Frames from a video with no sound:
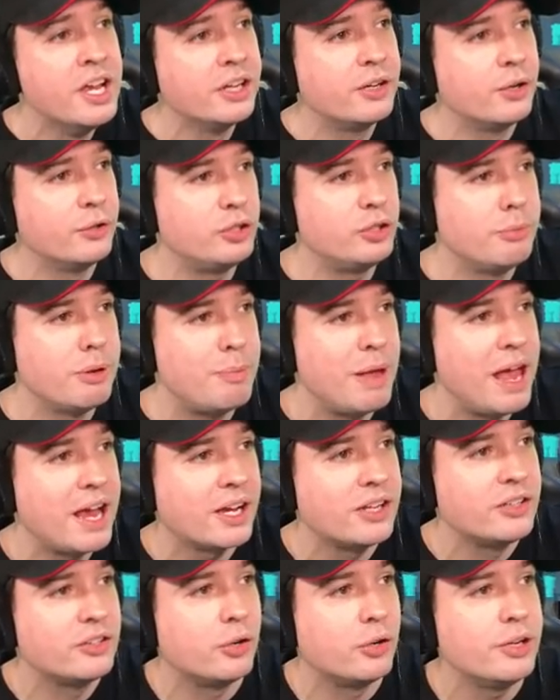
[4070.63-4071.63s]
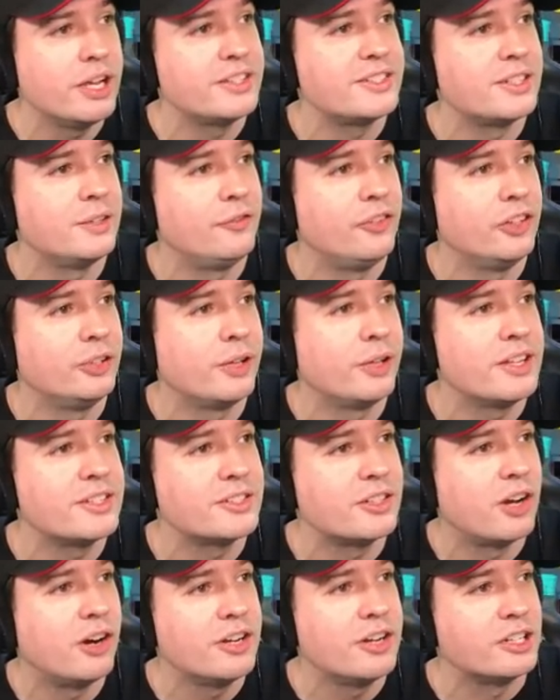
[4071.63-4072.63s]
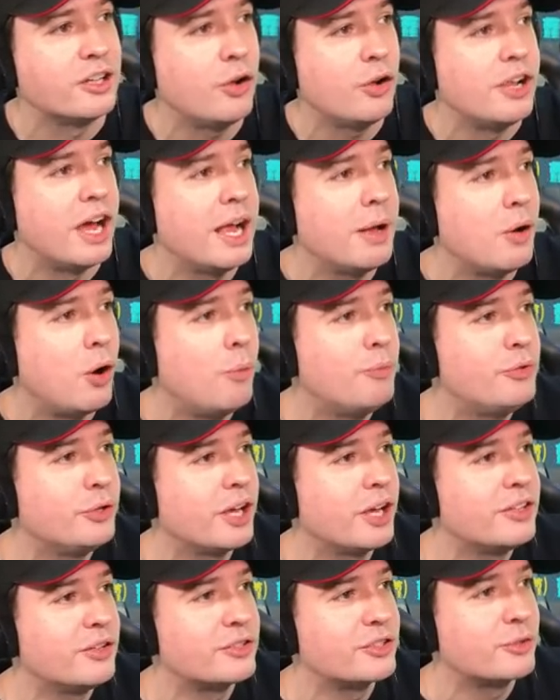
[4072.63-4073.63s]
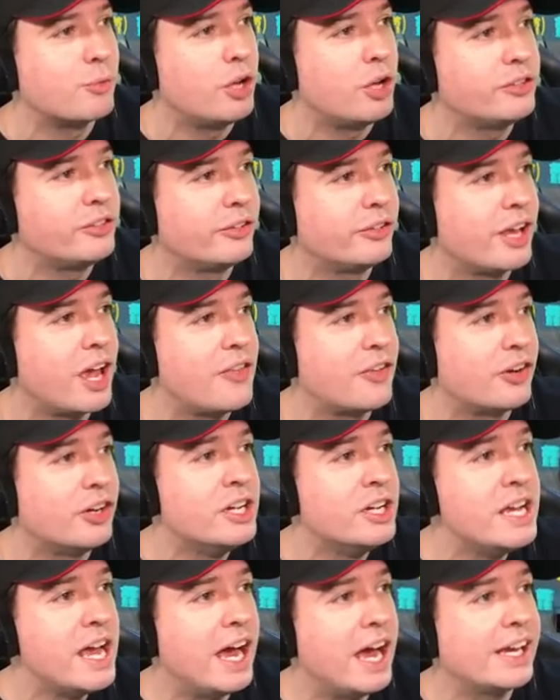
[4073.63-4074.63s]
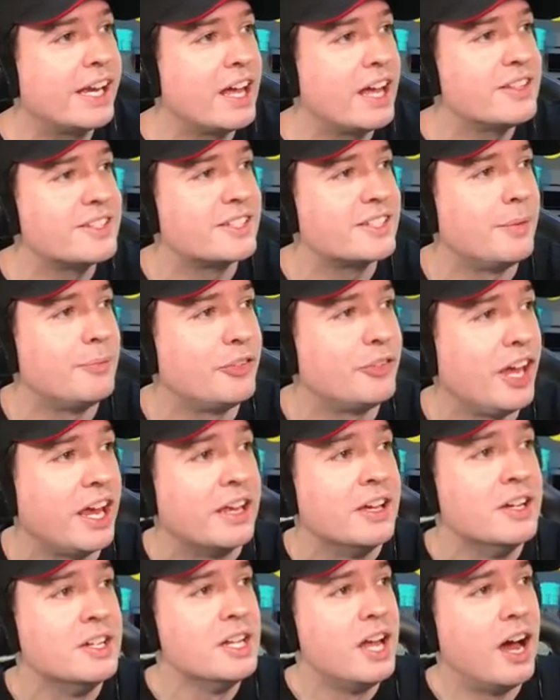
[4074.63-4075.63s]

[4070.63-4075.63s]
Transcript: Good to be back, and donate something to get started. Love it. Hope to get your squad together again someday.